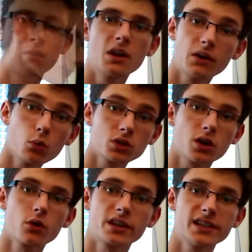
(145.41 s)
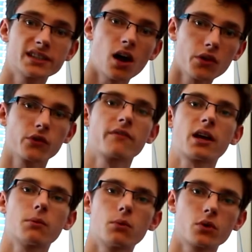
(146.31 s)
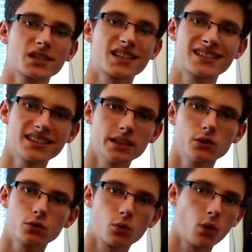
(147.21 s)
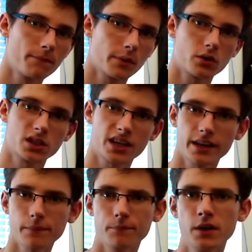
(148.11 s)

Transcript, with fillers: Now water cooling is either available as a sealed one box kit.